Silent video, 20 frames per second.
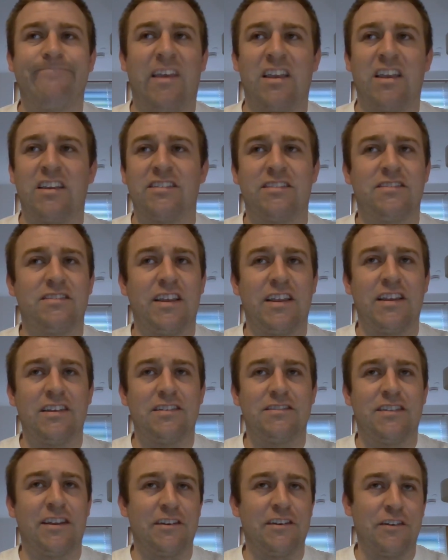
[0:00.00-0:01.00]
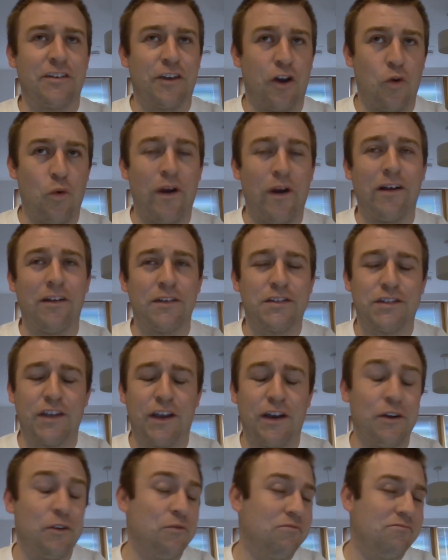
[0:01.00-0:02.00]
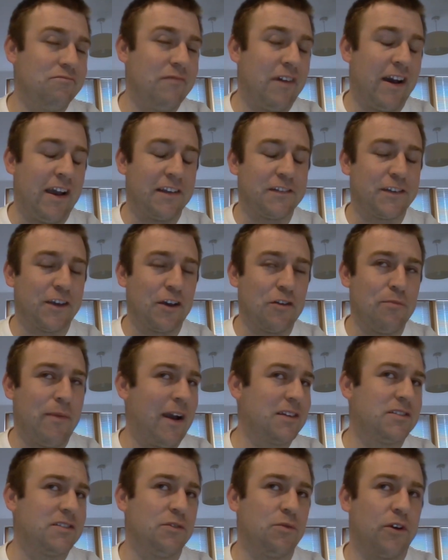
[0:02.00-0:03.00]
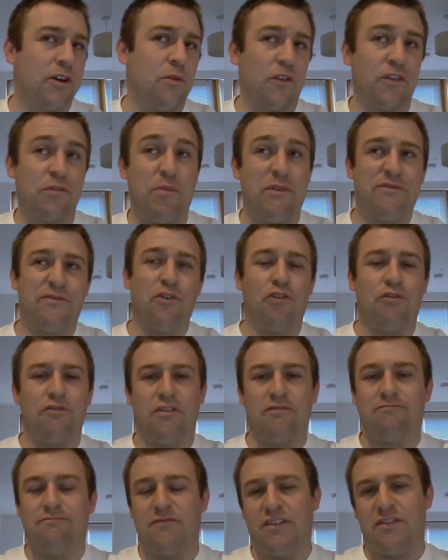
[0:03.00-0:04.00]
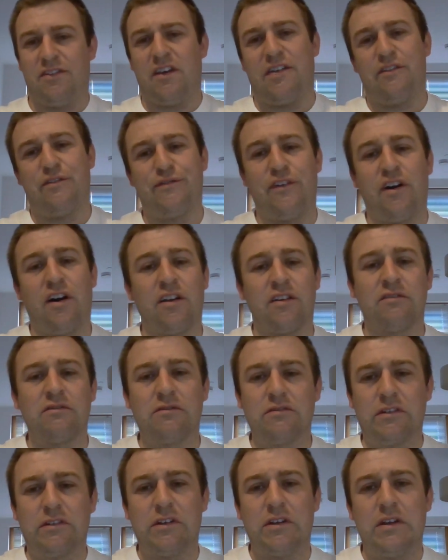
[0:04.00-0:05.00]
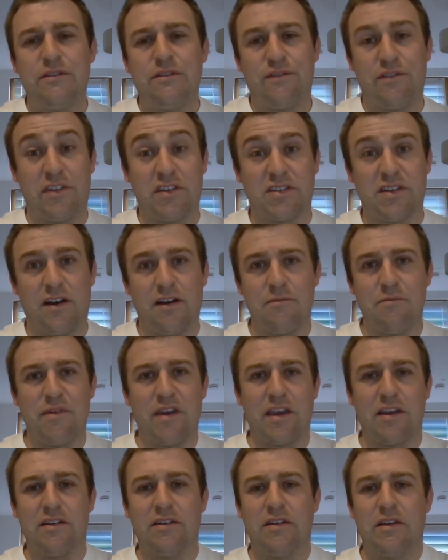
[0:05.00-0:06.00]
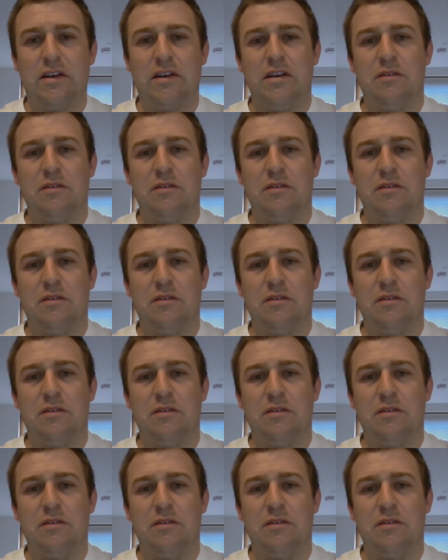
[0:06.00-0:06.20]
it didn't go well, so I had to go back to what I was before, and that's fine for the time being.